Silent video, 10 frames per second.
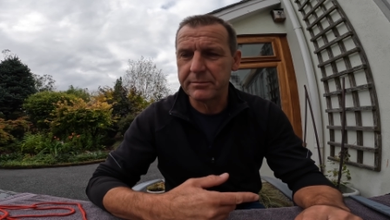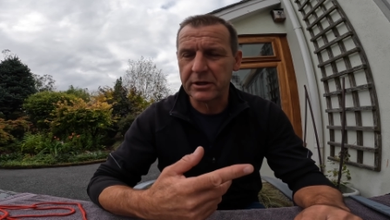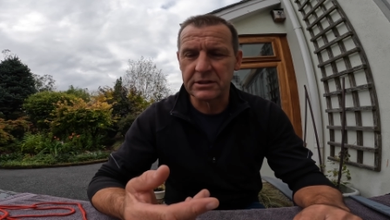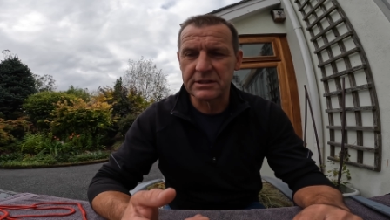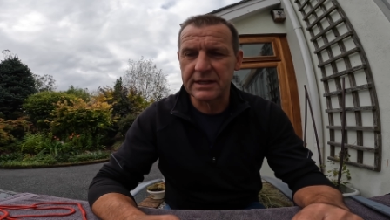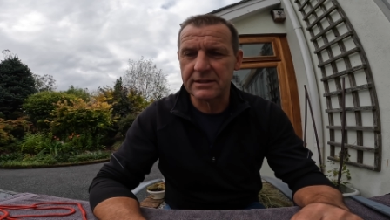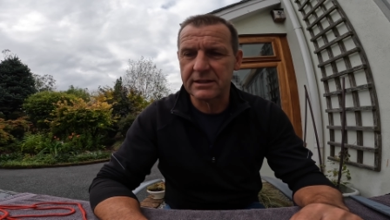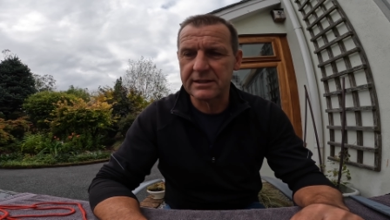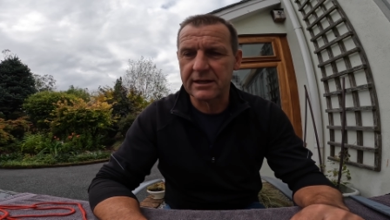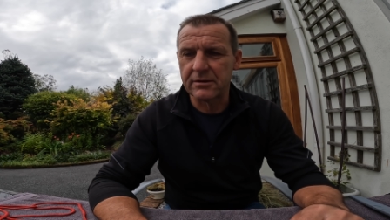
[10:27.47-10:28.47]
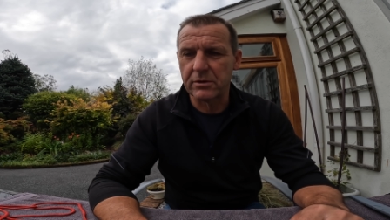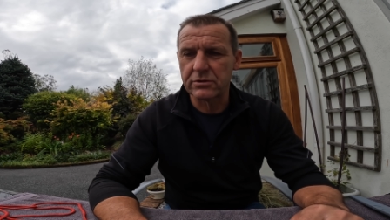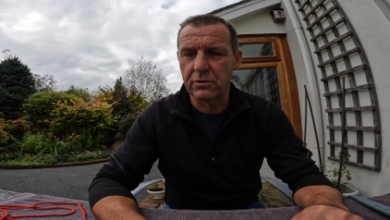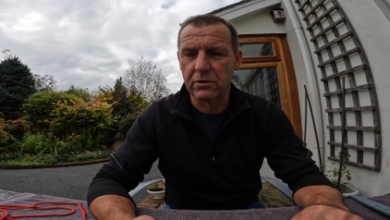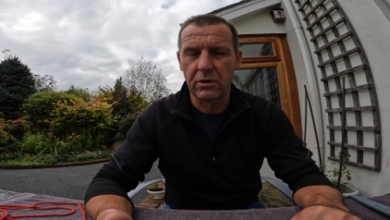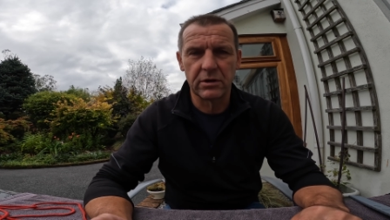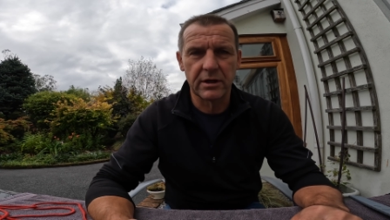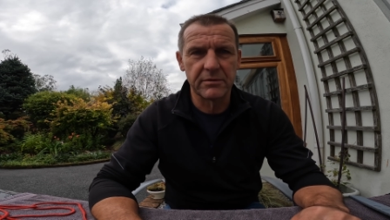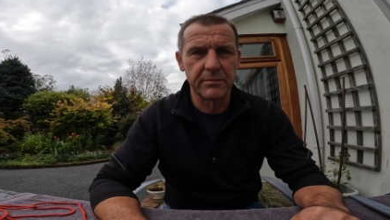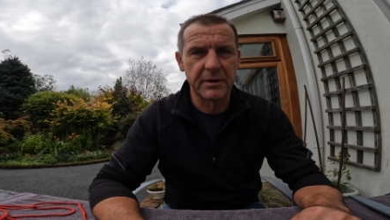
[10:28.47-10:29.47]
because it stays in the tackle box all coiled
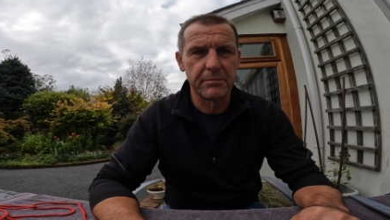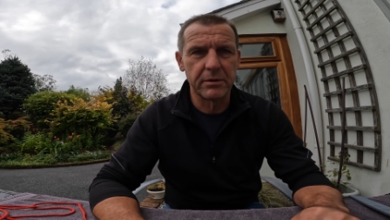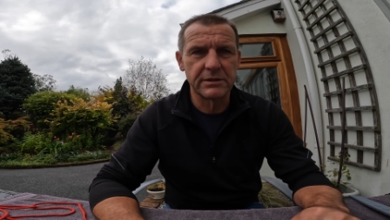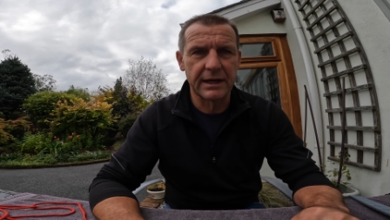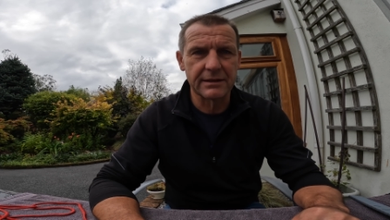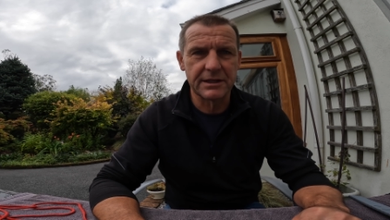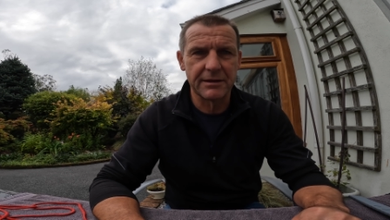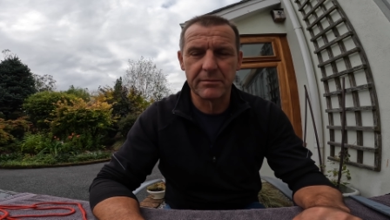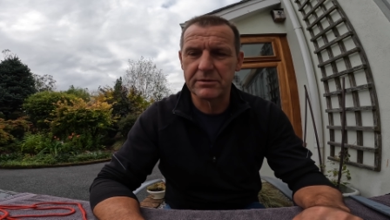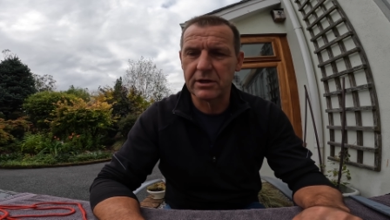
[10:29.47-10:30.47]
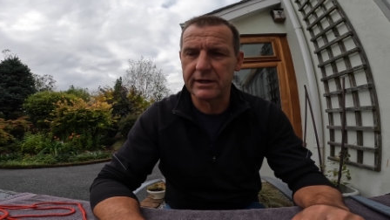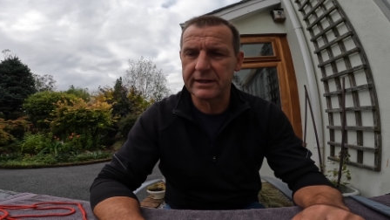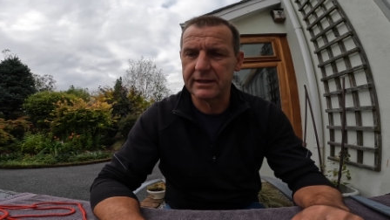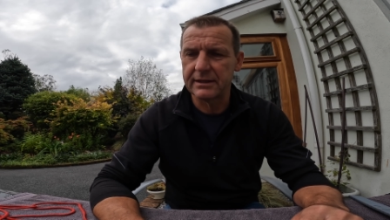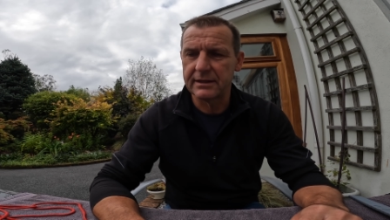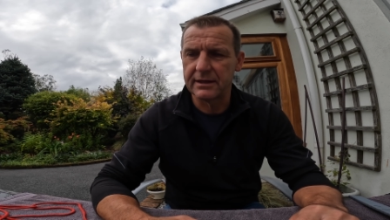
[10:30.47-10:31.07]
up with a bit of Blu Tack to keep them tidy,